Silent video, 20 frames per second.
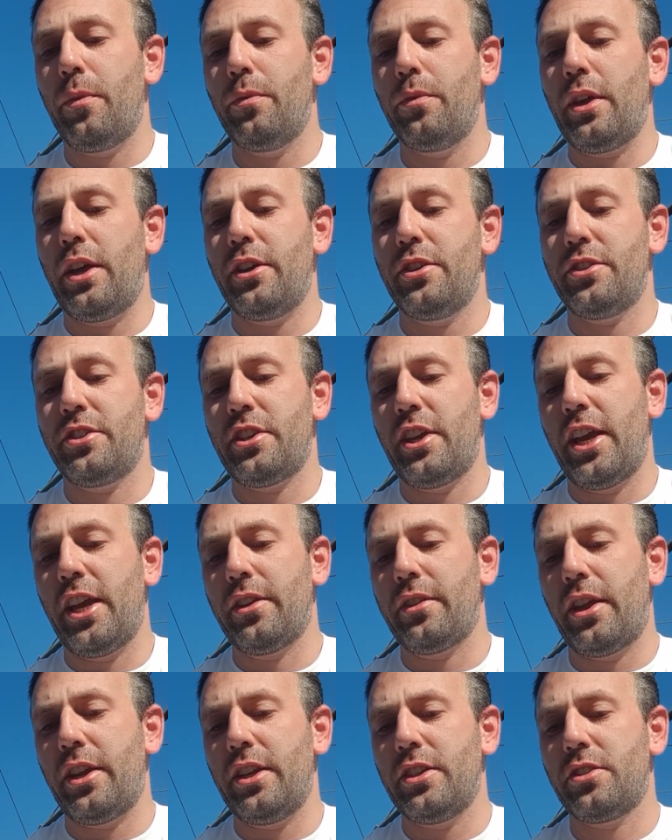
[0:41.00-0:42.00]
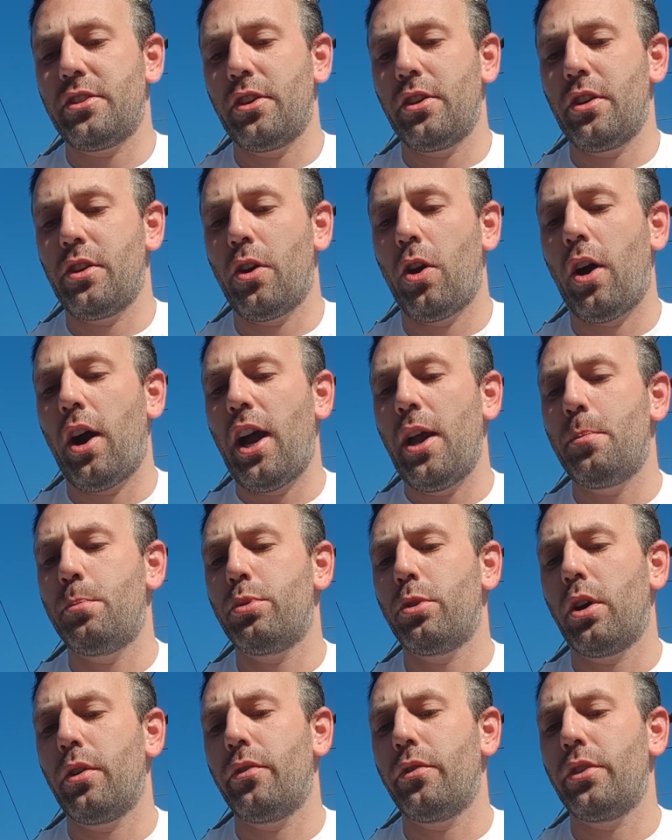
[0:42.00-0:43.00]
They're saying that it's a high
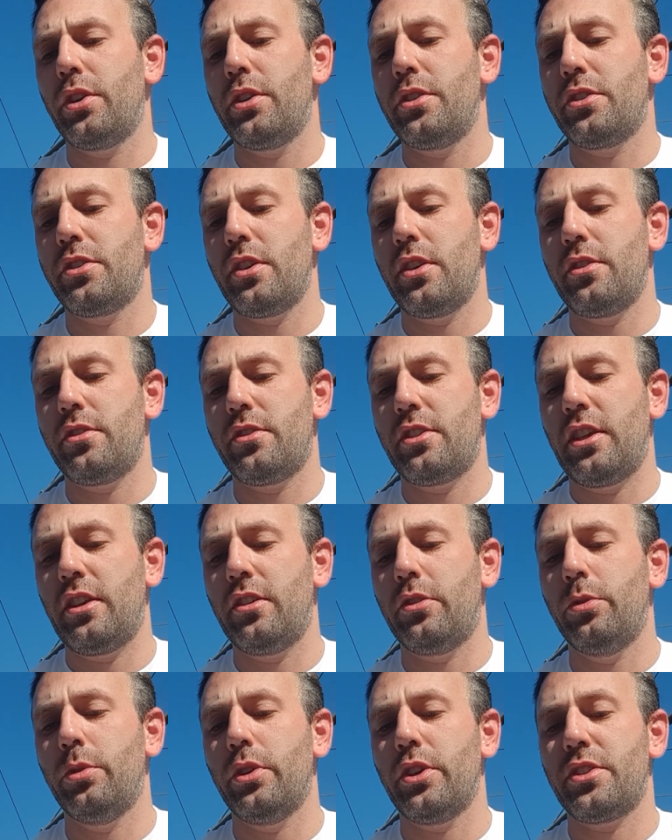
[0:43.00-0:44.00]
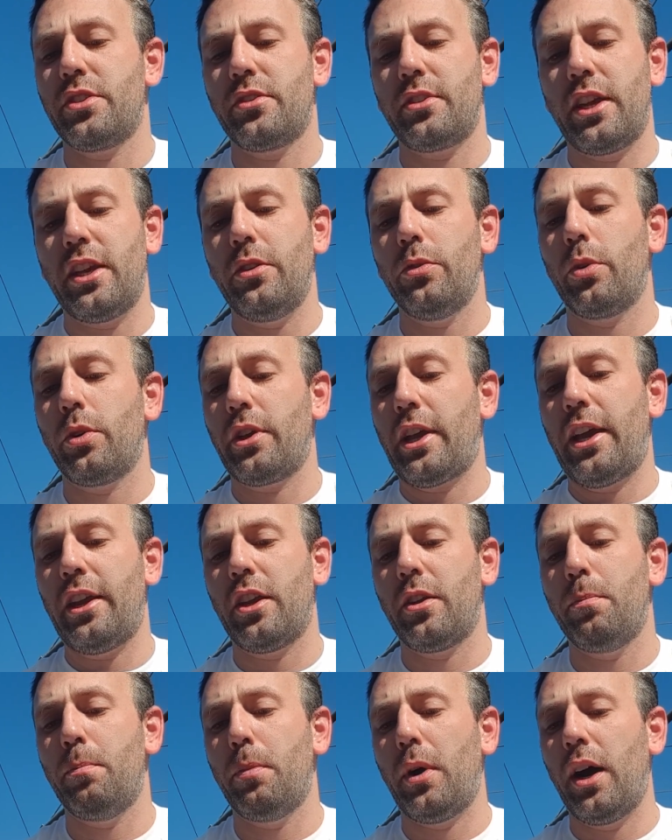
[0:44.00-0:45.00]
provenance single estate
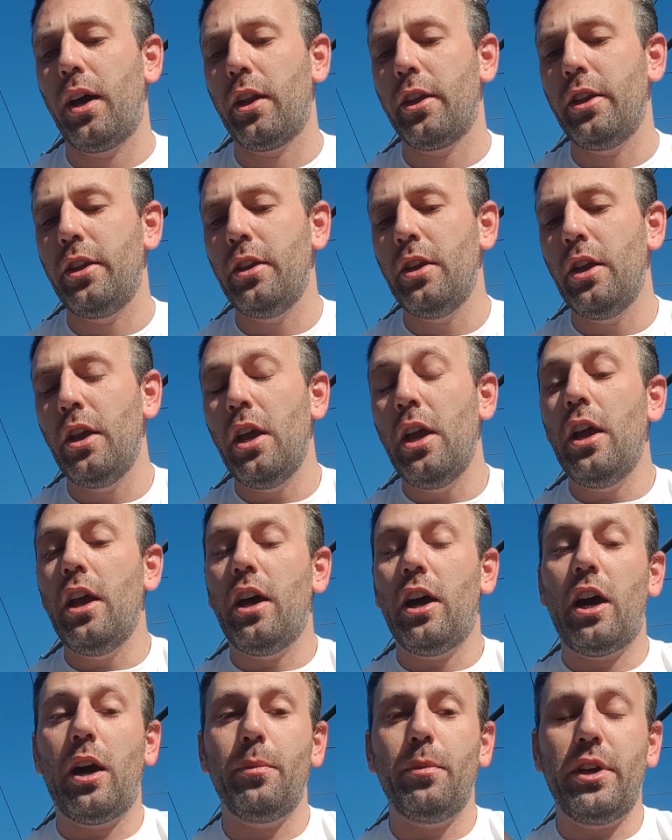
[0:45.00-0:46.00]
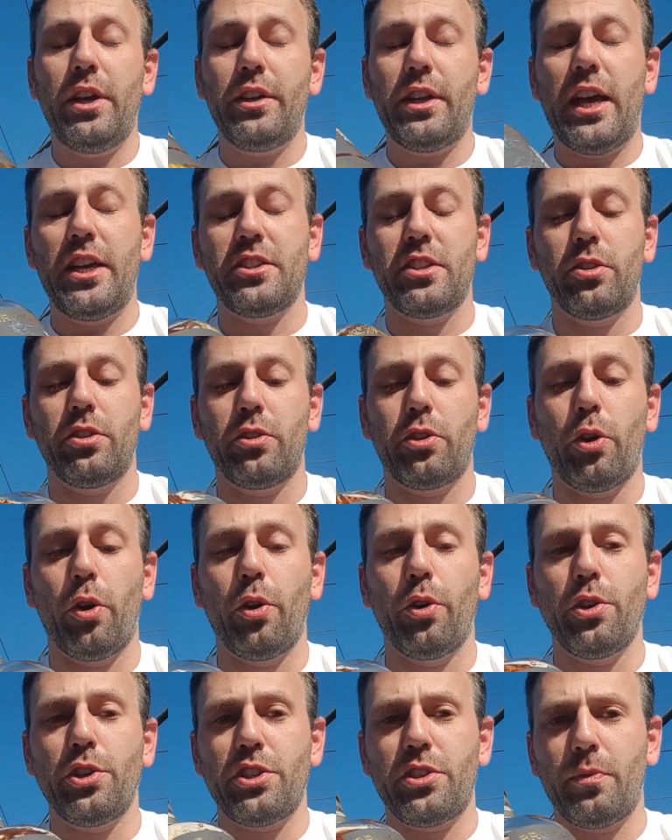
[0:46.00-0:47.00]
organic barley, and as it
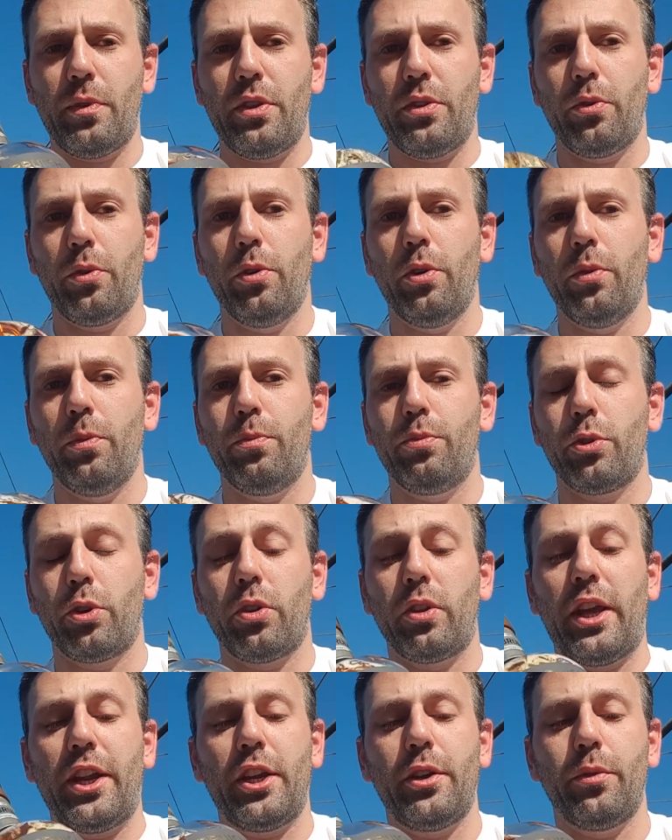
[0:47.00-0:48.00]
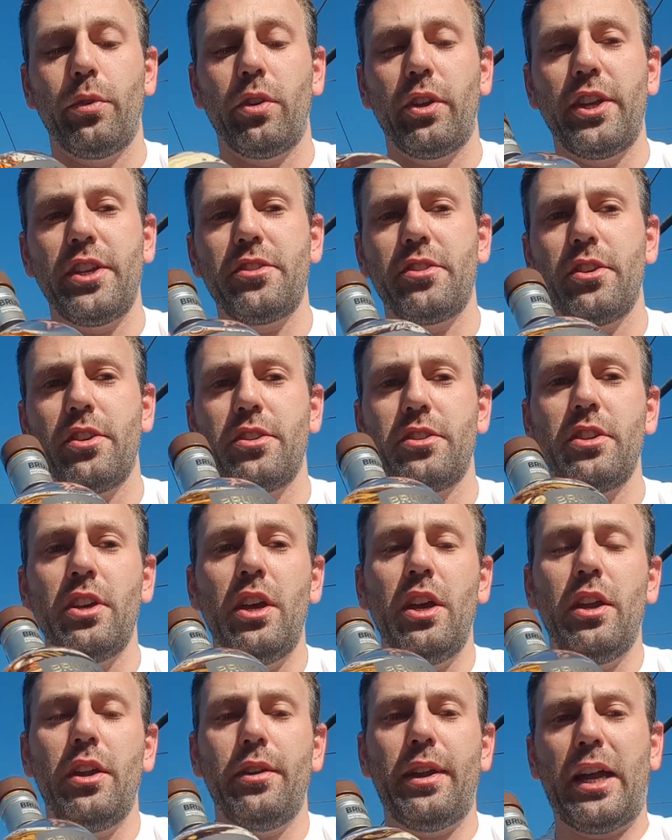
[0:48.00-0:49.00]
goes with all Bruichladdich releases,
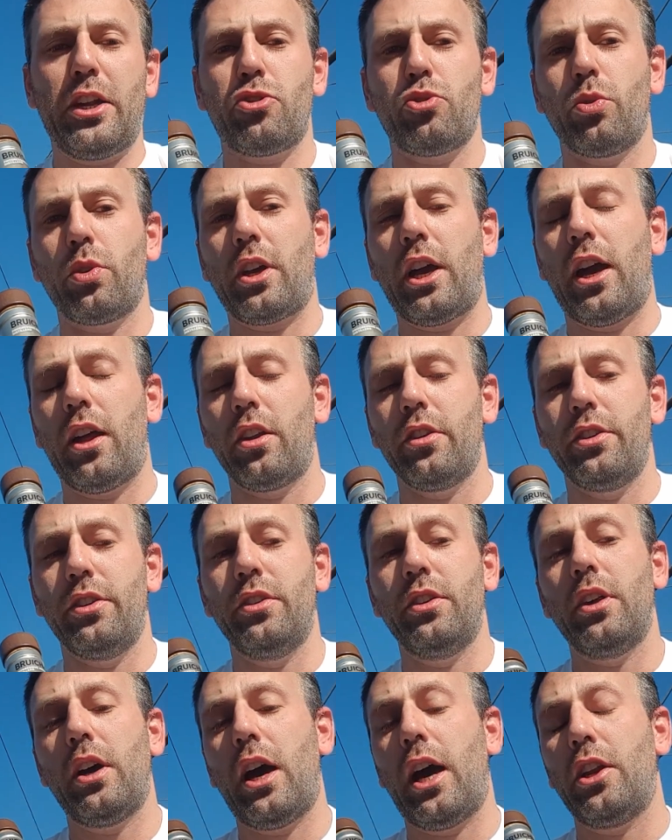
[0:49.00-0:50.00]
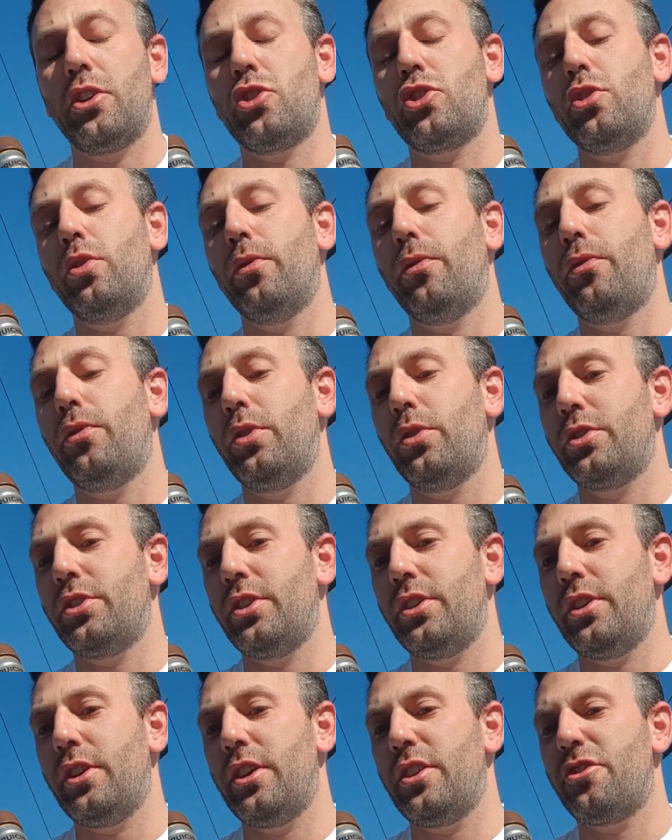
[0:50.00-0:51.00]
natural coloured, unchill
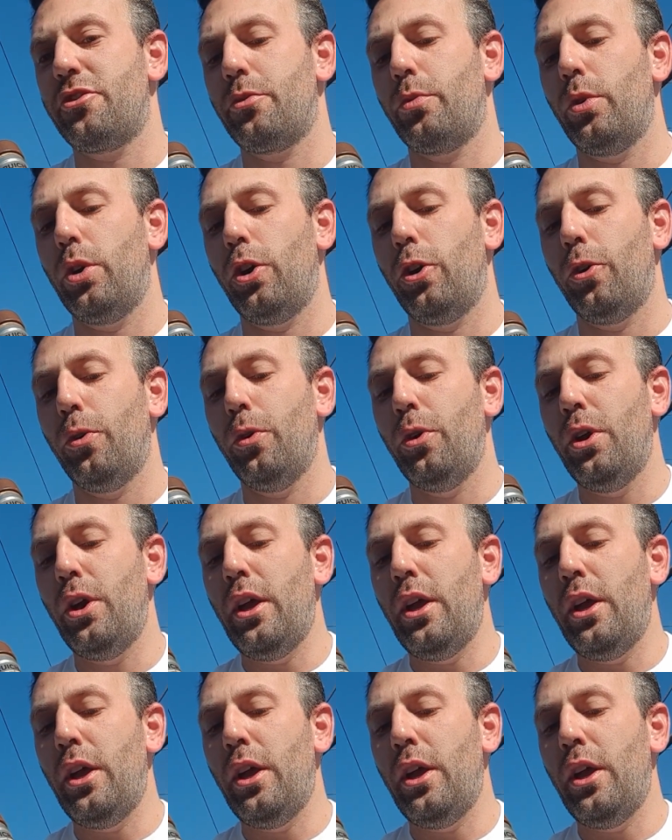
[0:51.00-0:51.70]
filtered as well.